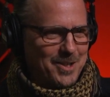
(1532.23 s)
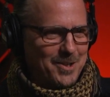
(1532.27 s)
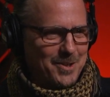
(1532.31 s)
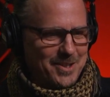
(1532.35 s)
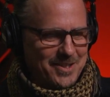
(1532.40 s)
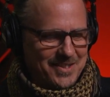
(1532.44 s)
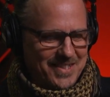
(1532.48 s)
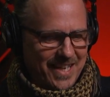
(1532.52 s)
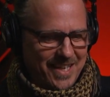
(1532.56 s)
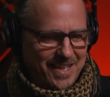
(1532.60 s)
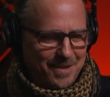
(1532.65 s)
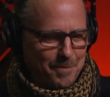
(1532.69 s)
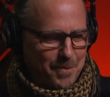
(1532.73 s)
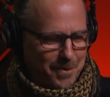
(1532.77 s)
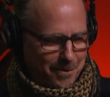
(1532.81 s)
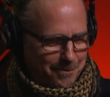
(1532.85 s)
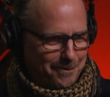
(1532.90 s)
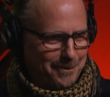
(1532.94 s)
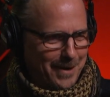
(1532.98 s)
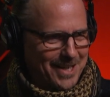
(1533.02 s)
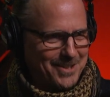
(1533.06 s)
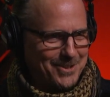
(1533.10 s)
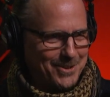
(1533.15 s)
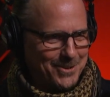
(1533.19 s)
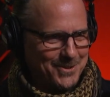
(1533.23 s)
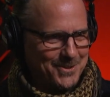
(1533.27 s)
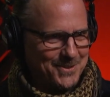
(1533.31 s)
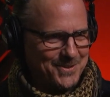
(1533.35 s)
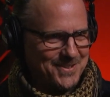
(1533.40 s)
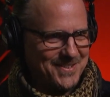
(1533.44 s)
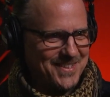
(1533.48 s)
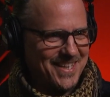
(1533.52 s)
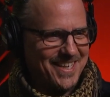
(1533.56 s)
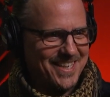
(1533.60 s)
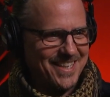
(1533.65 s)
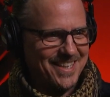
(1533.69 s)
You're taking
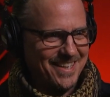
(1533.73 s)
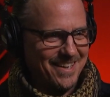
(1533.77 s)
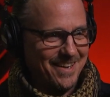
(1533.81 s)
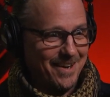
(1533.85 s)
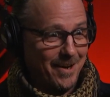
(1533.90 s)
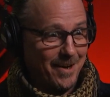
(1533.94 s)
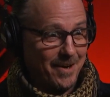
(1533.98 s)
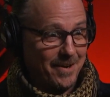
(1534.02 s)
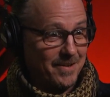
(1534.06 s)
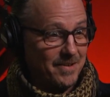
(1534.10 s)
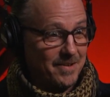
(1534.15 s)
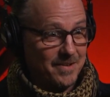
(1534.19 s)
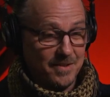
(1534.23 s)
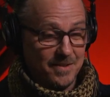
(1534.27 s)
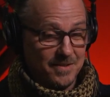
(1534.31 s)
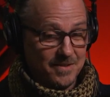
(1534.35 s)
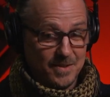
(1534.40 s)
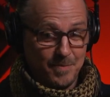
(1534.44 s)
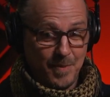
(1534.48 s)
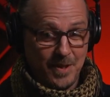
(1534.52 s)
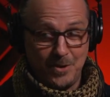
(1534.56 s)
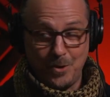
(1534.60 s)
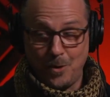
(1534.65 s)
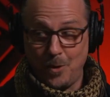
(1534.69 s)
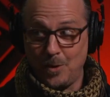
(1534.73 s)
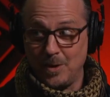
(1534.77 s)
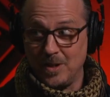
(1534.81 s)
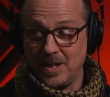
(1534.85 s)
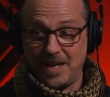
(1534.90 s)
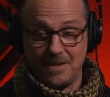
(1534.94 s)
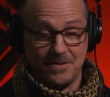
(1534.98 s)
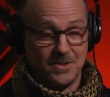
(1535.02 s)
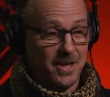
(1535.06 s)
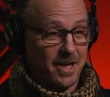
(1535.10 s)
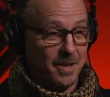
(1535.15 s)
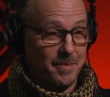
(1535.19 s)
professionals that spend their whole
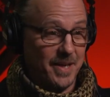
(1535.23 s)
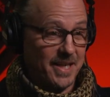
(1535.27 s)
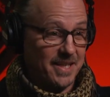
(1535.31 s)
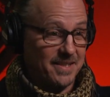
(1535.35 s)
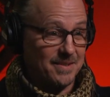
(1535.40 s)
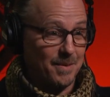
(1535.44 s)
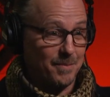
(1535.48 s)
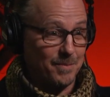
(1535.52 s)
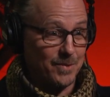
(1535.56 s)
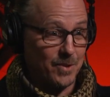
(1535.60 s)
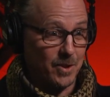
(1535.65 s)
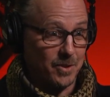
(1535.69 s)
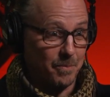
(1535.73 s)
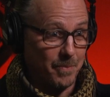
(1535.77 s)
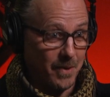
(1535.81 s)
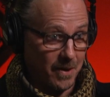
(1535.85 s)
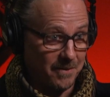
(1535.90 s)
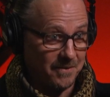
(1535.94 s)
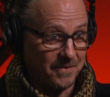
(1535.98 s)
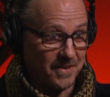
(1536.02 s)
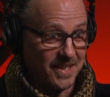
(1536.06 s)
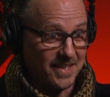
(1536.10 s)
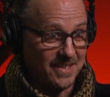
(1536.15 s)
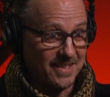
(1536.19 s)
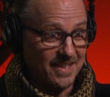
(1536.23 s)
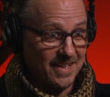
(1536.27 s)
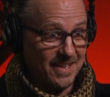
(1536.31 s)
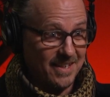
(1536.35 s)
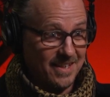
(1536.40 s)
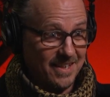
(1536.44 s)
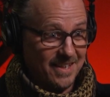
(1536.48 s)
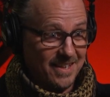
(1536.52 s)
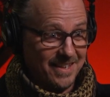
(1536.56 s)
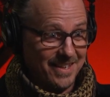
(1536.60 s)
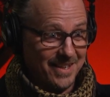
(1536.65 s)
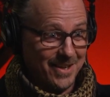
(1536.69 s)
life trying to make something look perfect,
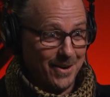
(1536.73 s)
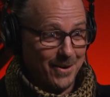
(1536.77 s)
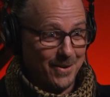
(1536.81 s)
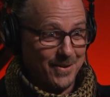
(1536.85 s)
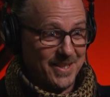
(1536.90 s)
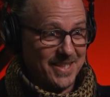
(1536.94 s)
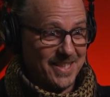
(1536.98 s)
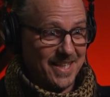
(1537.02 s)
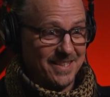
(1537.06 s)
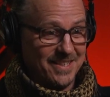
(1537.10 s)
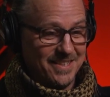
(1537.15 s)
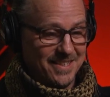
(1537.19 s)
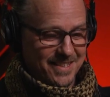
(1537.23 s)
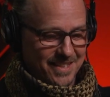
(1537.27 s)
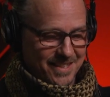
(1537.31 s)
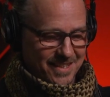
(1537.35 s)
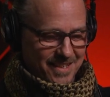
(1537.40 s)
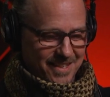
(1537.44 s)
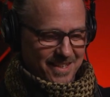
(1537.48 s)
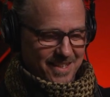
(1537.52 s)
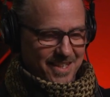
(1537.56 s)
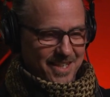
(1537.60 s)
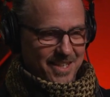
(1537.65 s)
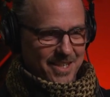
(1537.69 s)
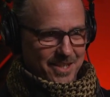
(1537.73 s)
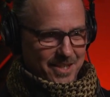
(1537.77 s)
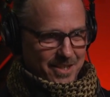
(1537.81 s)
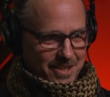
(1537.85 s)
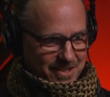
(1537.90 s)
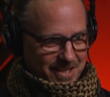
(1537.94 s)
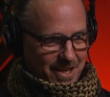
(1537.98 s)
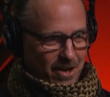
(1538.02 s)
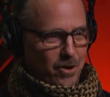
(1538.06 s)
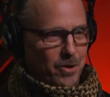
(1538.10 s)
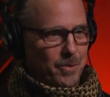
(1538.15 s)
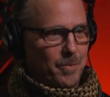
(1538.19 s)
and then you
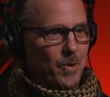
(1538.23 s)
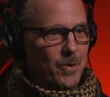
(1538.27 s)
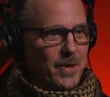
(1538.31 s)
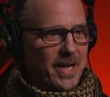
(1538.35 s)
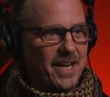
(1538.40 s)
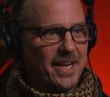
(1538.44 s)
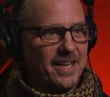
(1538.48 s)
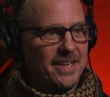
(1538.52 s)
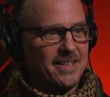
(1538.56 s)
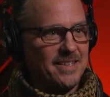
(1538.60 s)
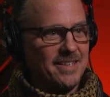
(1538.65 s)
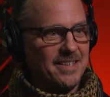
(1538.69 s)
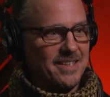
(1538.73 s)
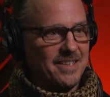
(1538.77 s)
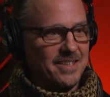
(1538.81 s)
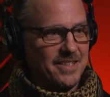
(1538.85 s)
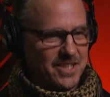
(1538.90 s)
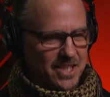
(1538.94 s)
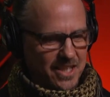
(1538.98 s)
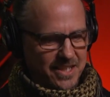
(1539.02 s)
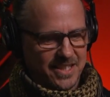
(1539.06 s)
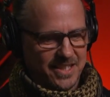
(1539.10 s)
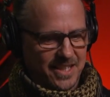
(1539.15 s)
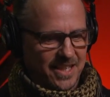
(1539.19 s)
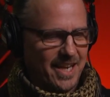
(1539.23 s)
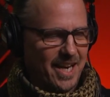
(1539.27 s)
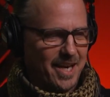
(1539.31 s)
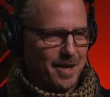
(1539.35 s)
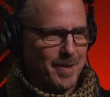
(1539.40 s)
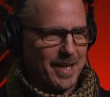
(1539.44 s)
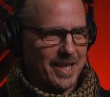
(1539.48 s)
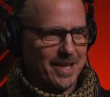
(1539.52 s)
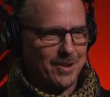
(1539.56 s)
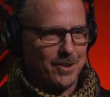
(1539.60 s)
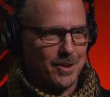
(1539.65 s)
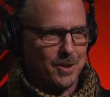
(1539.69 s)
tell them, okay, you got to
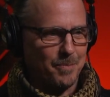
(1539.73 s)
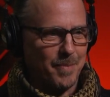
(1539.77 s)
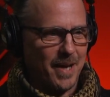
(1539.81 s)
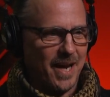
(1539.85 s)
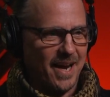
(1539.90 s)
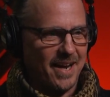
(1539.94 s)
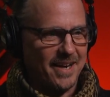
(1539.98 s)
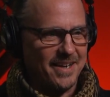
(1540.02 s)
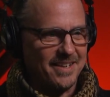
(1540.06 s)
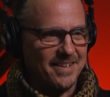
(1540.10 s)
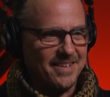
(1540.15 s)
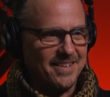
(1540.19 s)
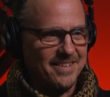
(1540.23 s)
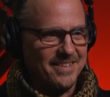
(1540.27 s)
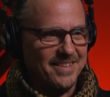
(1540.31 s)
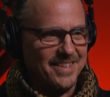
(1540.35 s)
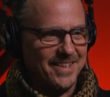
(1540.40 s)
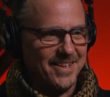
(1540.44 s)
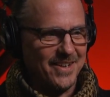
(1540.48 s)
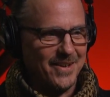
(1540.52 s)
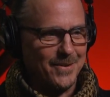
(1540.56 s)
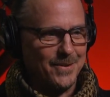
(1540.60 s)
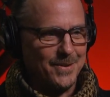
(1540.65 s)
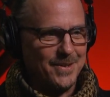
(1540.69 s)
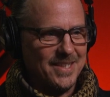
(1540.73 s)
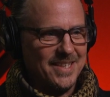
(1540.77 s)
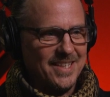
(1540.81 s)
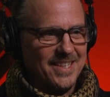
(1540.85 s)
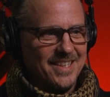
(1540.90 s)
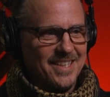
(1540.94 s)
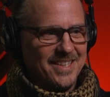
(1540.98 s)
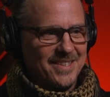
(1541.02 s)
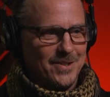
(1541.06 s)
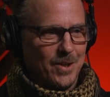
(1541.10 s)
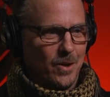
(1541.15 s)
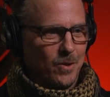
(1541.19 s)
make it look bad,
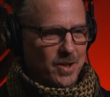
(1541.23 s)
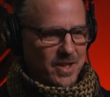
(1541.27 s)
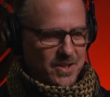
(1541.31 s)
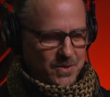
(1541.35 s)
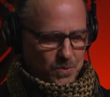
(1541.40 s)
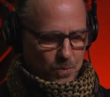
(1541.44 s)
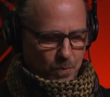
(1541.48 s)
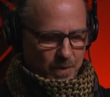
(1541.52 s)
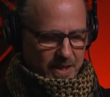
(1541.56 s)
So, because